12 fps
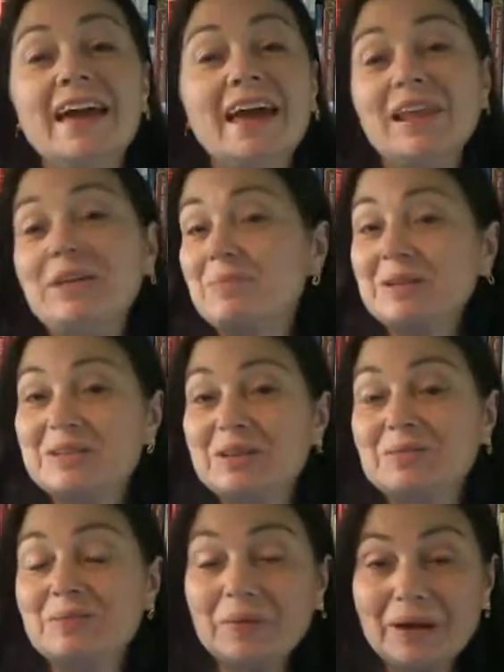Hello
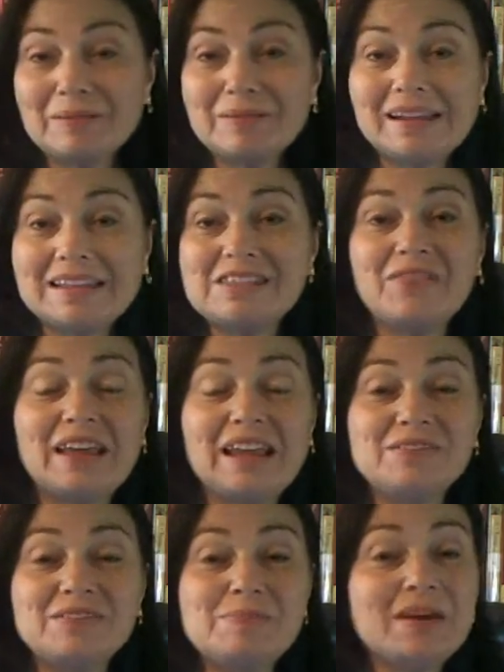Booktube. Welcome to Lizzie Faye
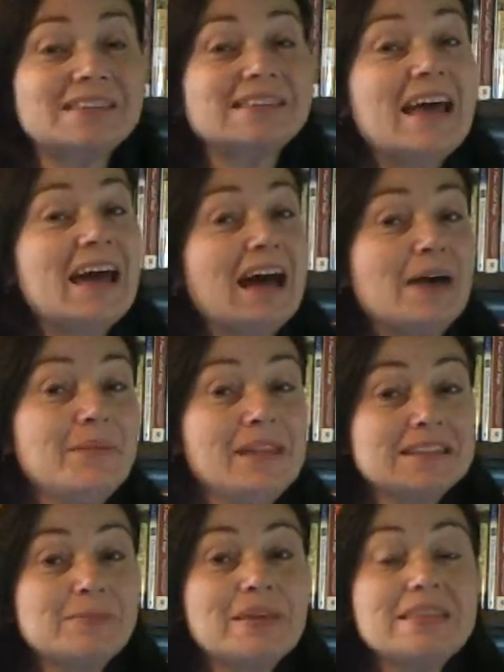Loves Books. I'm
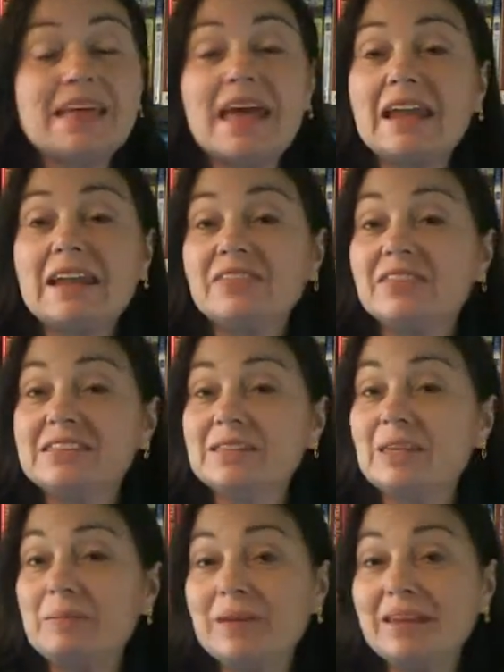Elizabeth and this is
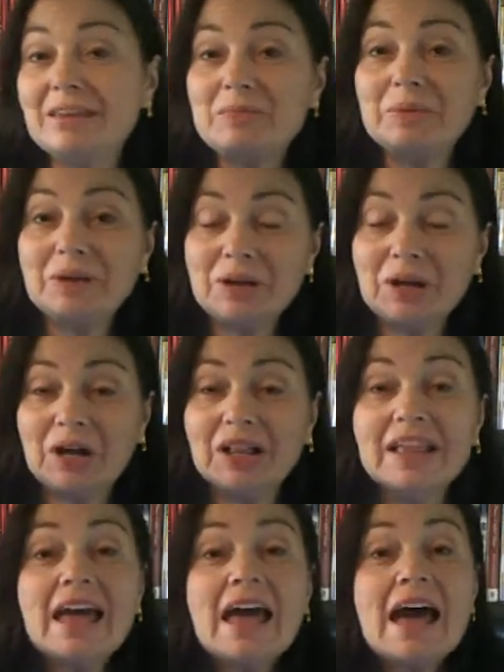going to be another book
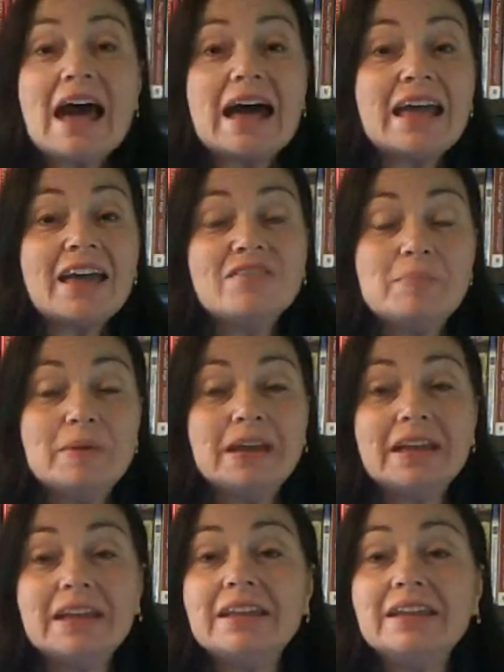haul. I have
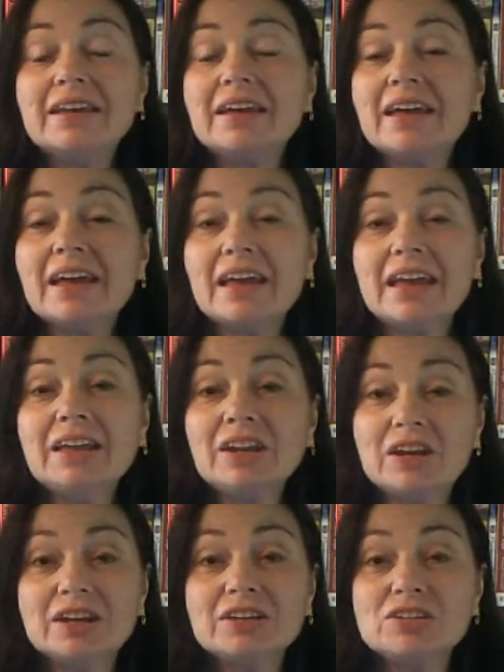been hanging
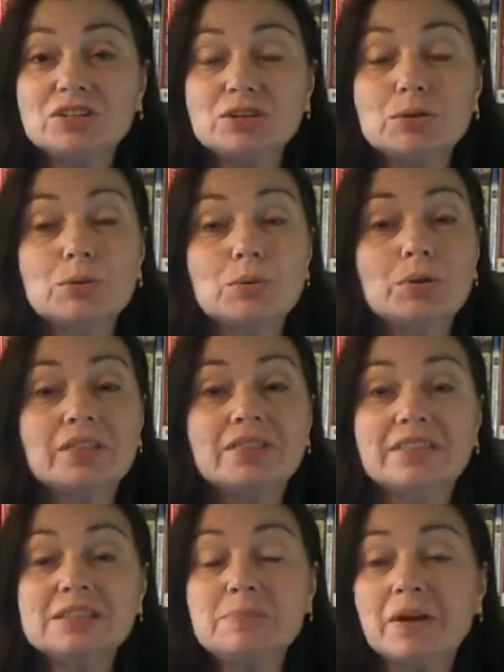on to
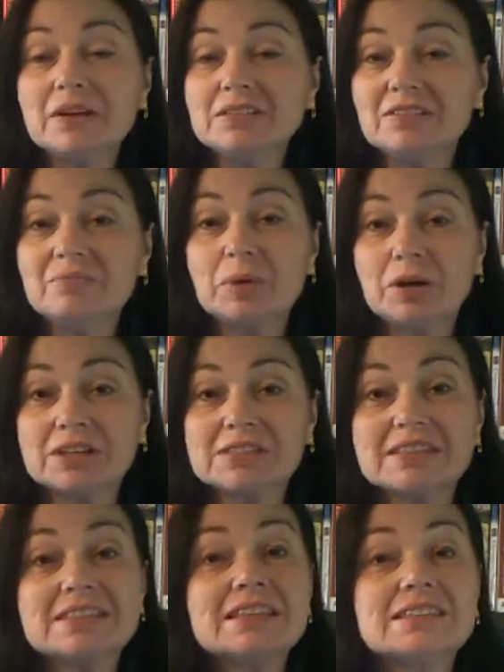this box of books
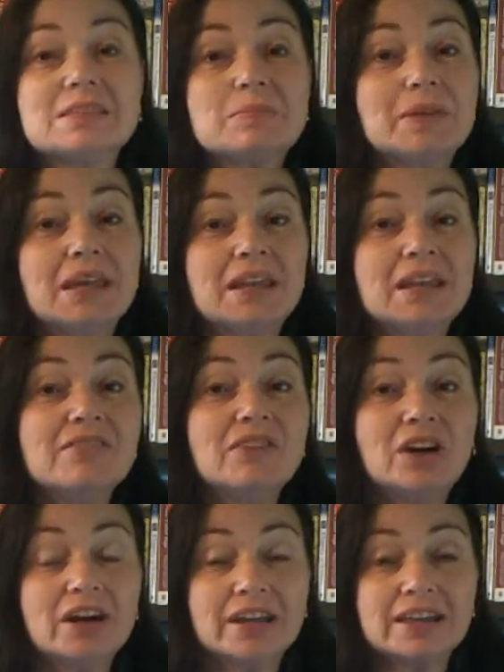since the beginning of
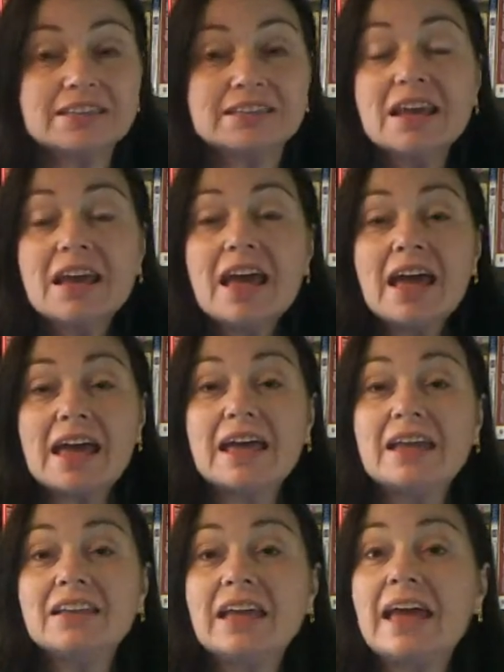August
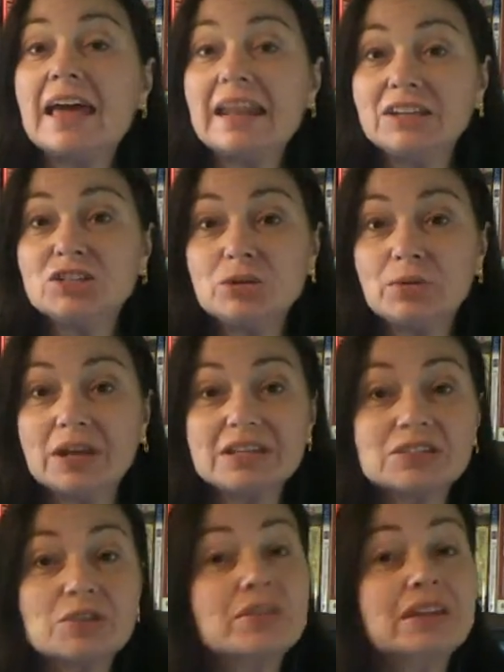and adding to it
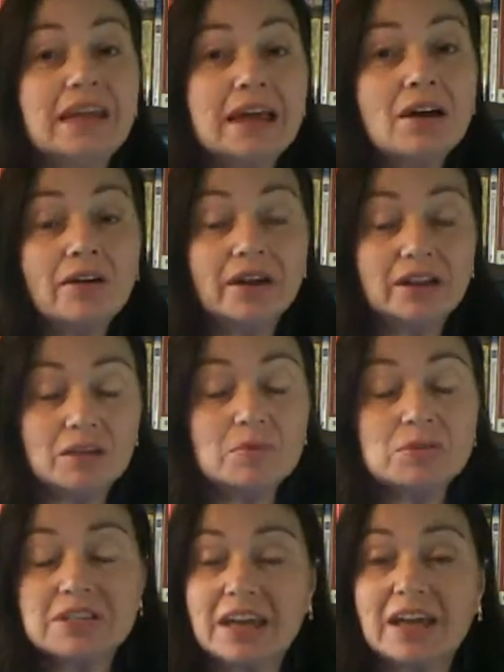so that now I
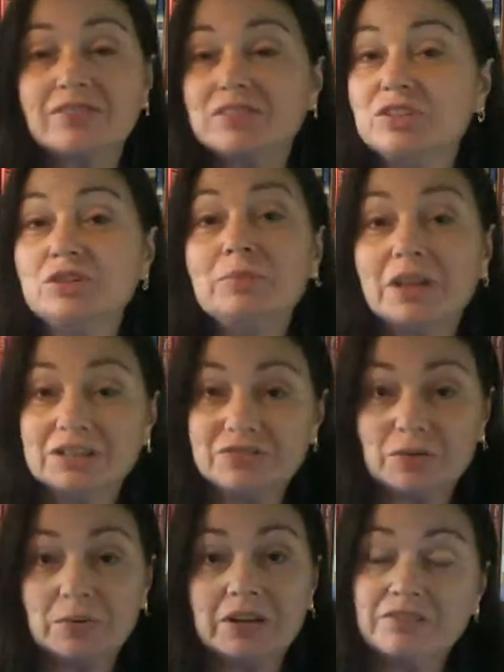almost have too much
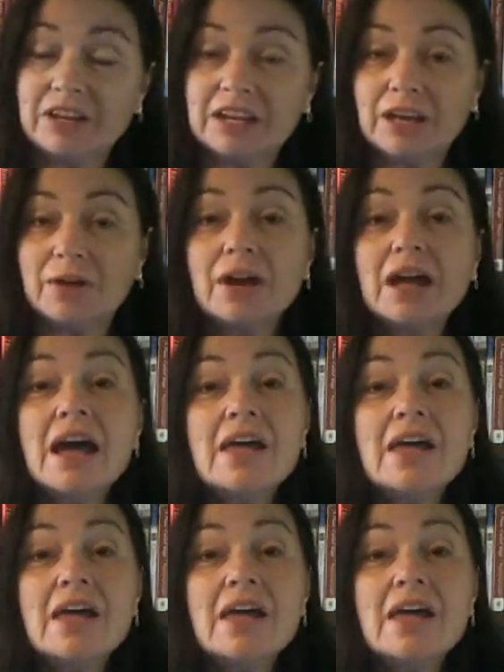for one video.